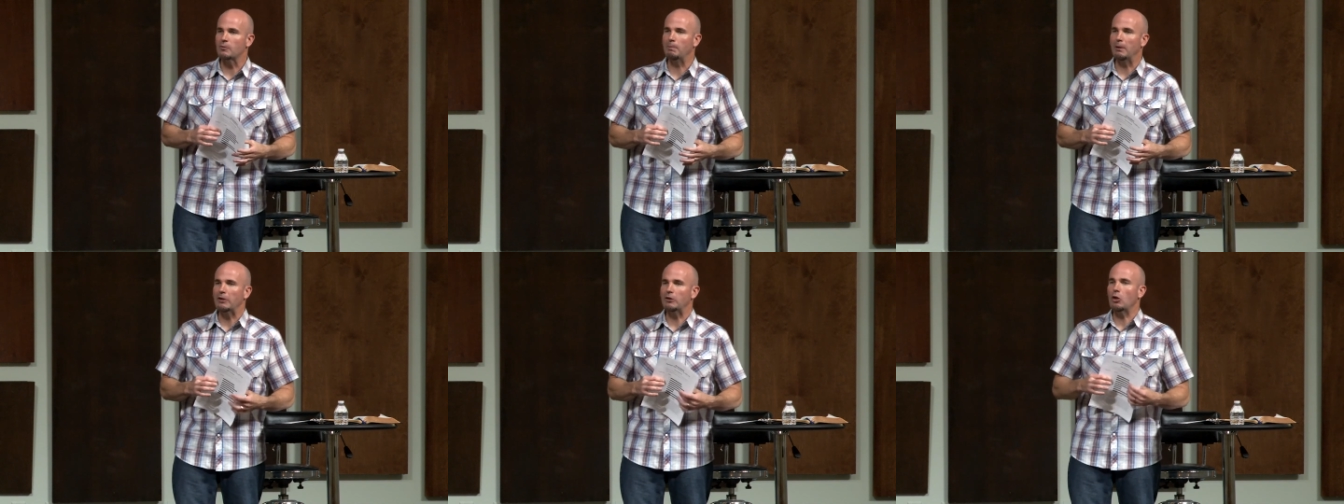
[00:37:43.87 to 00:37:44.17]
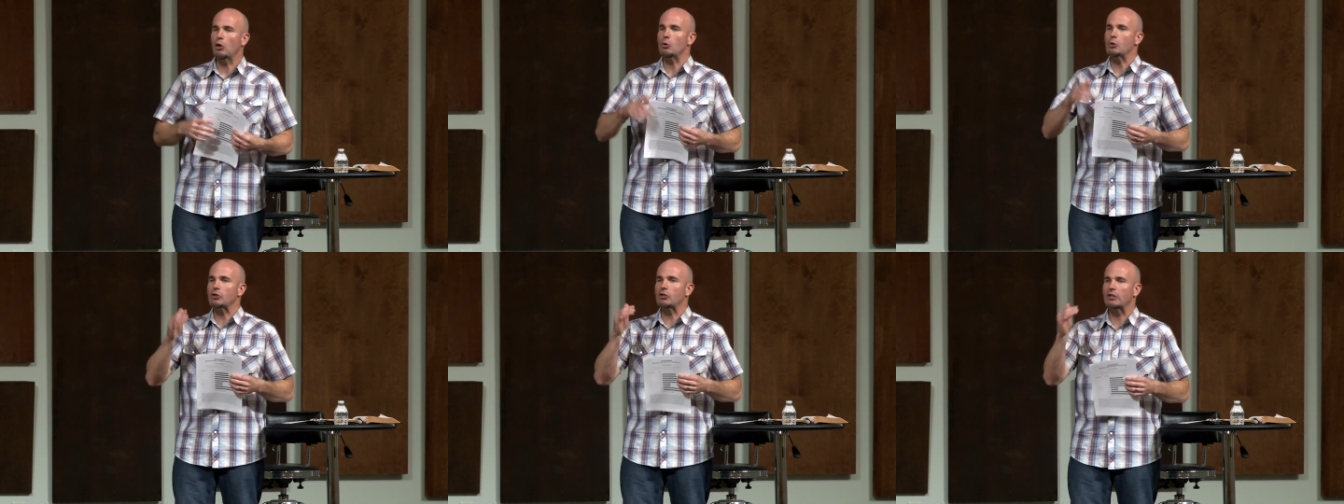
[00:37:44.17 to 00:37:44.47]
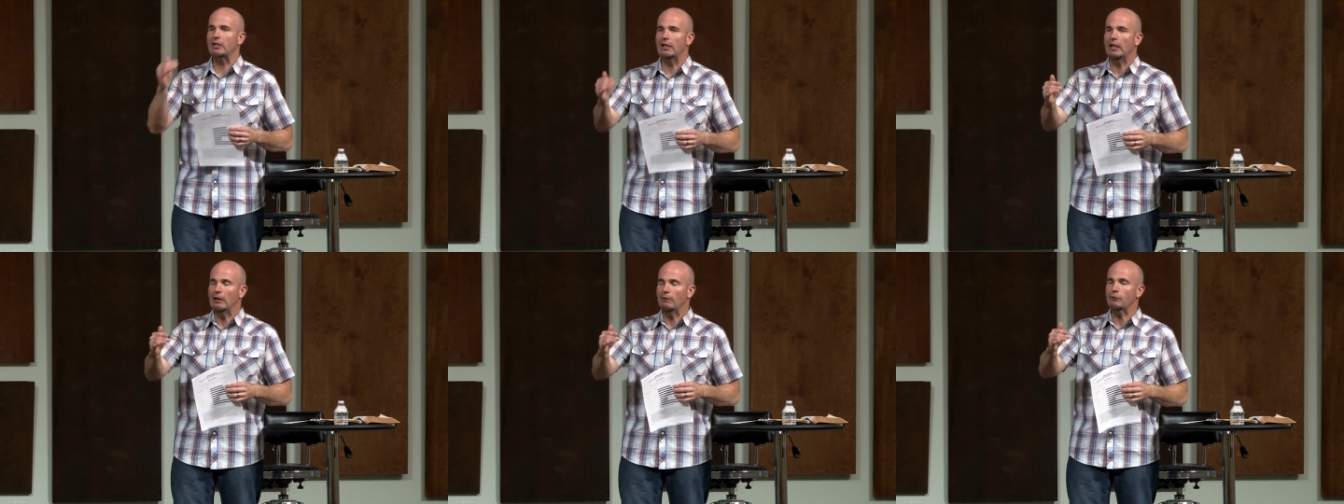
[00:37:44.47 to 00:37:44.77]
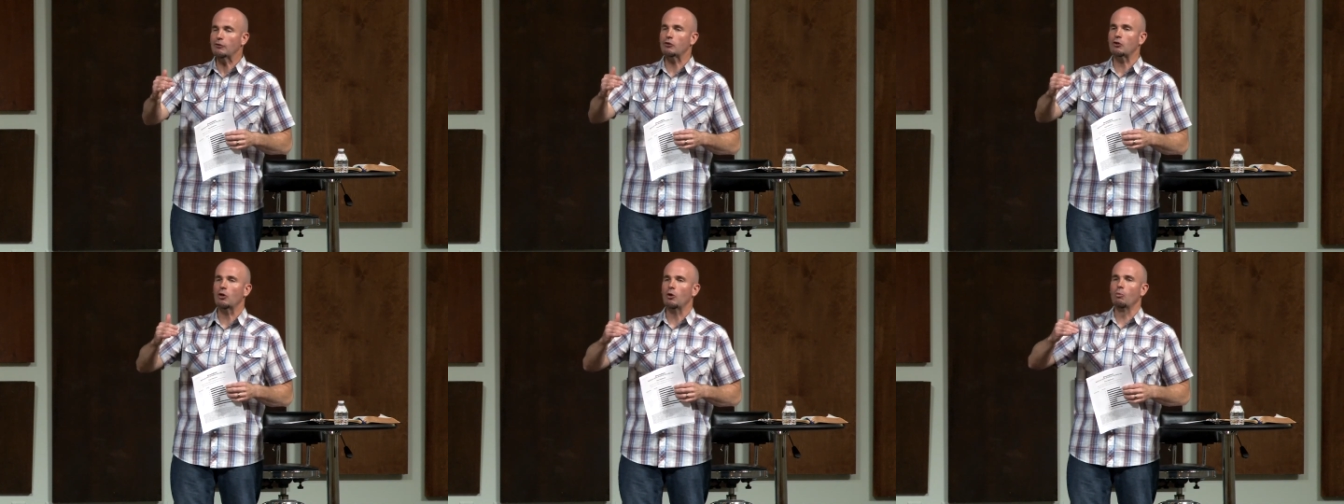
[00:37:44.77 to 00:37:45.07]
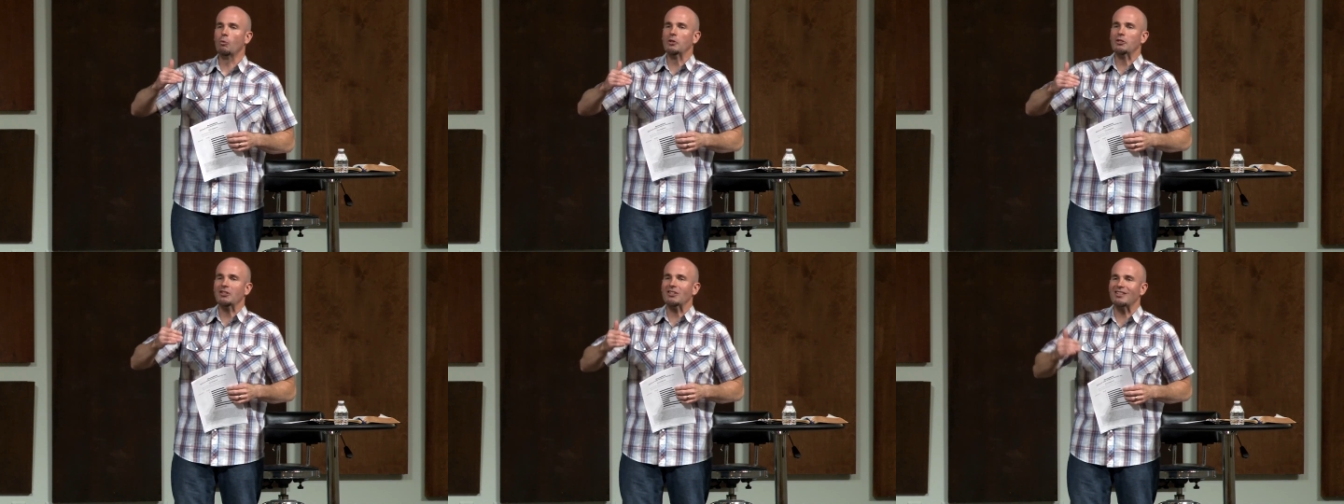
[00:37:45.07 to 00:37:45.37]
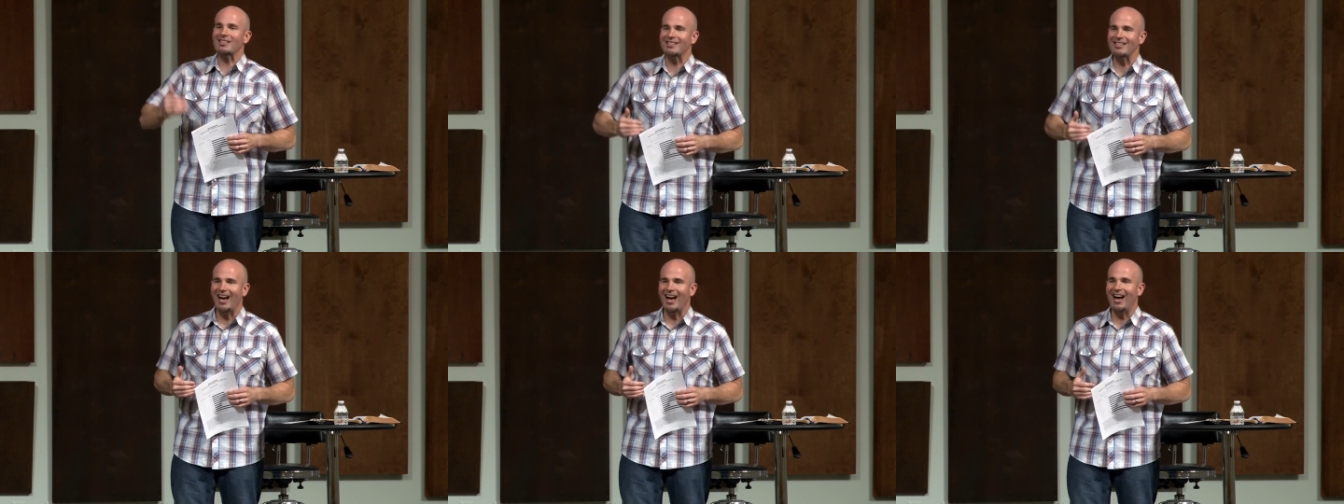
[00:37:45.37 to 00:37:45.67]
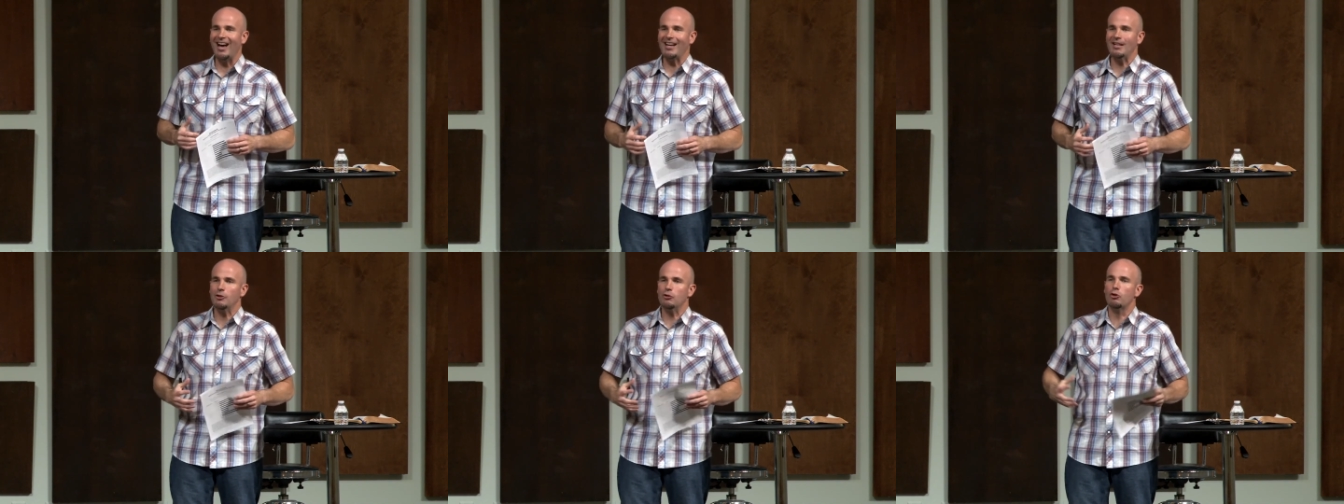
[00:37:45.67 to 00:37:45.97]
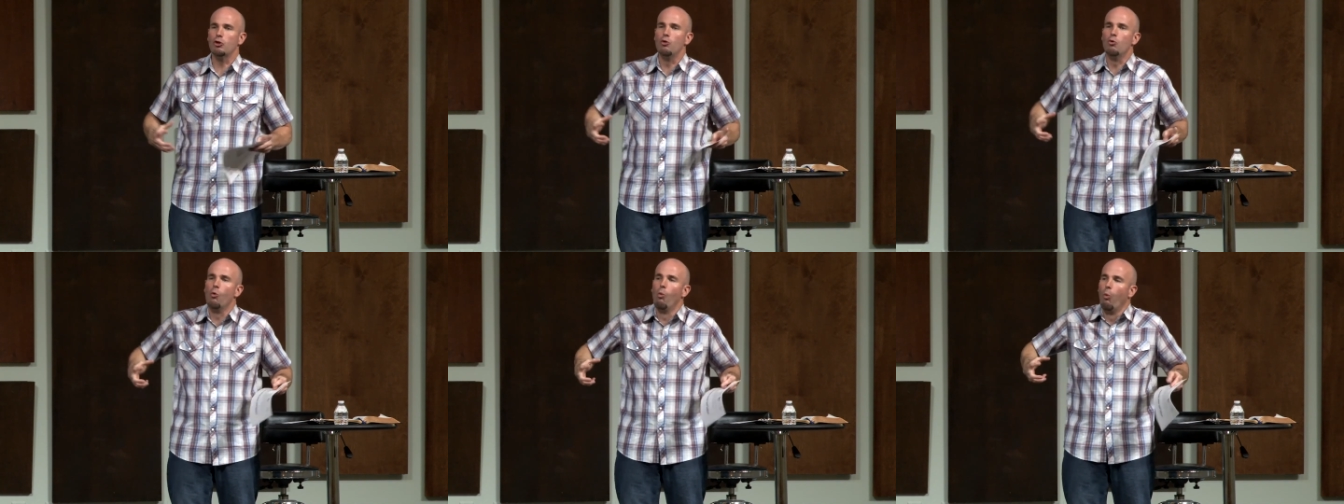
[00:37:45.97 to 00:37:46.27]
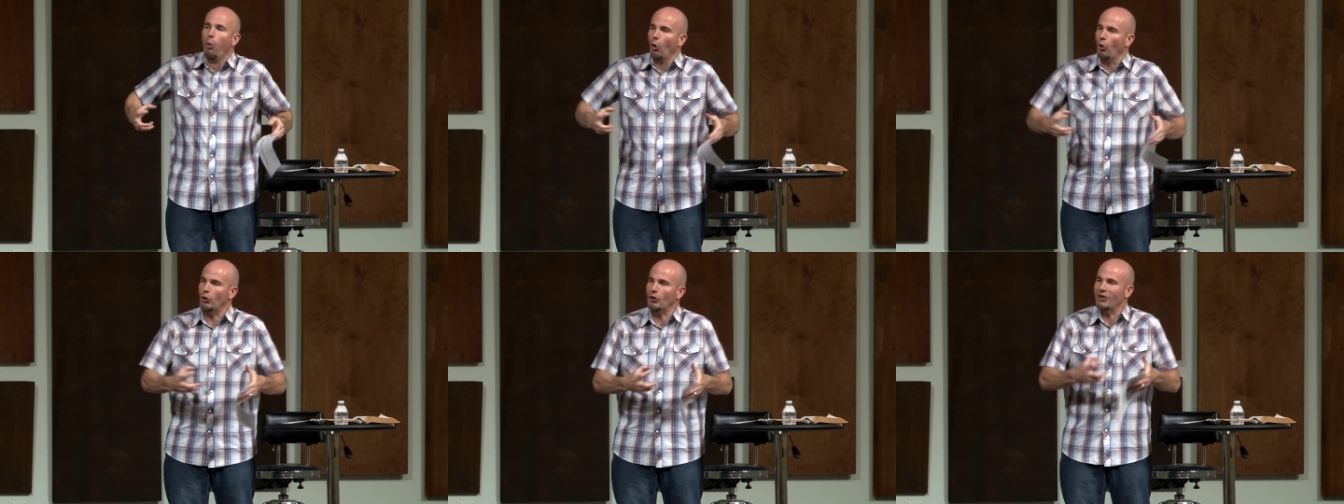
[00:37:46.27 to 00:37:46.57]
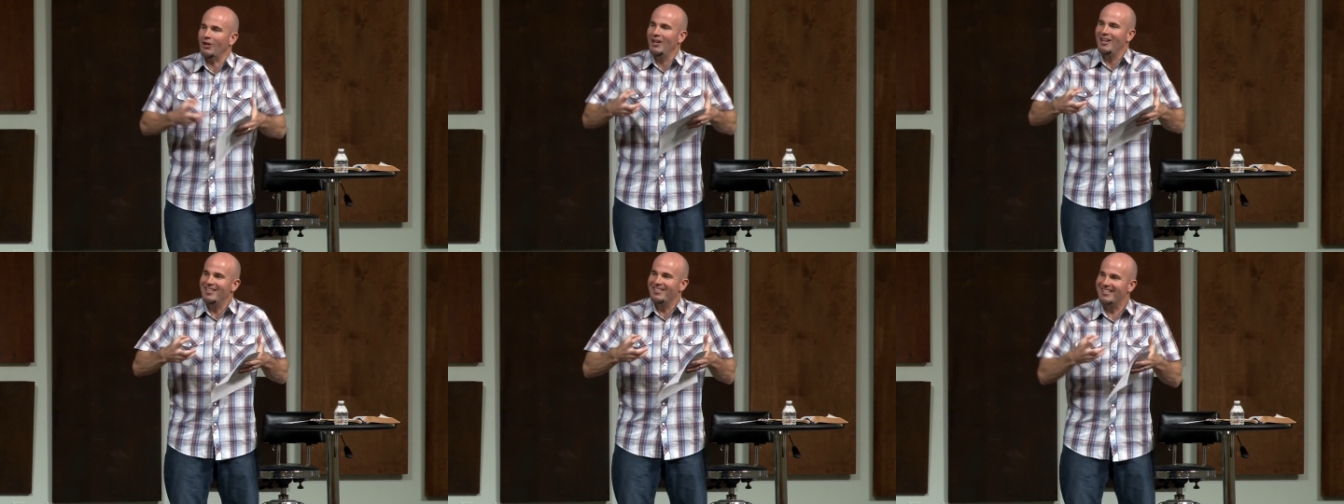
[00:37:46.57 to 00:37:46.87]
but those gifts were designed to work